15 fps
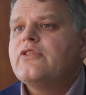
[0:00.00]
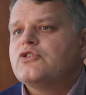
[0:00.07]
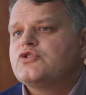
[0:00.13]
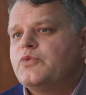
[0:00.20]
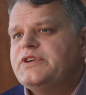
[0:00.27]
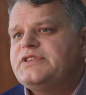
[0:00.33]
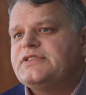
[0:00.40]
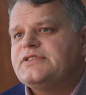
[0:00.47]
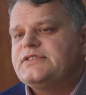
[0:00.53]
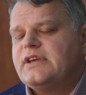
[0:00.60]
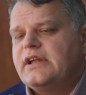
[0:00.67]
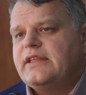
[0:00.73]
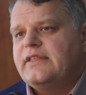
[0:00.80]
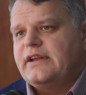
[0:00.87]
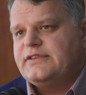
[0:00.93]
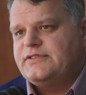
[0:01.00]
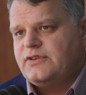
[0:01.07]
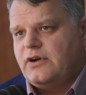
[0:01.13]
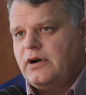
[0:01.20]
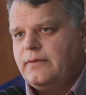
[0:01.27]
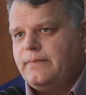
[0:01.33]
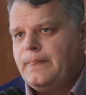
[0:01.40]
There's a recent study that I
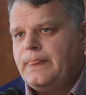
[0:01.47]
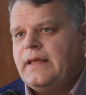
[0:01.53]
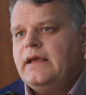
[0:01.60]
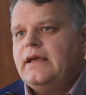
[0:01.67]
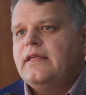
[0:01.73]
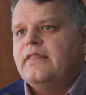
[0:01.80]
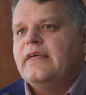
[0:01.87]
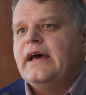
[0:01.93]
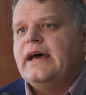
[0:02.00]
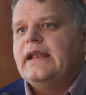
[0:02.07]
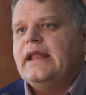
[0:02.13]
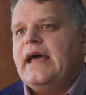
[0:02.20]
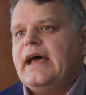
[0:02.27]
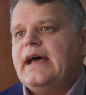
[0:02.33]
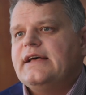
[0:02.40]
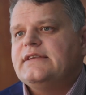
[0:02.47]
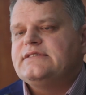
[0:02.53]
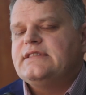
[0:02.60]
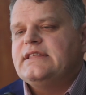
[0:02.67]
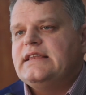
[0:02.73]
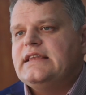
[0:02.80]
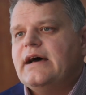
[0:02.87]
saw that has
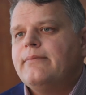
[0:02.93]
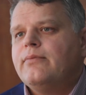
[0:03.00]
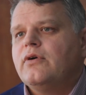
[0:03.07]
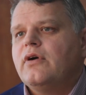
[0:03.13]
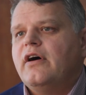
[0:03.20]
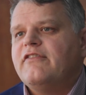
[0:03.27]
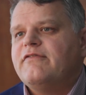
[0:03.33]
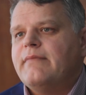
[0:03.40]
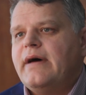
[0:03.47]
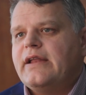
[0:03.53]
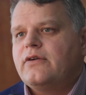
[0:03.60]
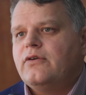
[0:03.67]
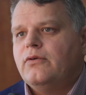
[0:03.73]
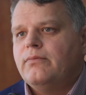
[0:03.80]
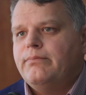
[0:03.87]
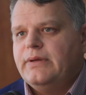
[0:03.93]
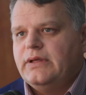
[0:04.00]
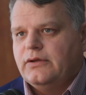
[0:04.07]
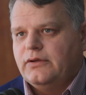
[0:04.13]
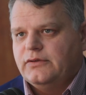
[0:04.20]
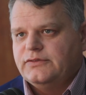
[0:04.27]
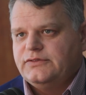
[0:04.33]
the number of medical
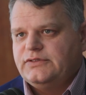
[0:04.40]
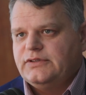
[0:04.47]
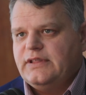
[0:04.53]
bills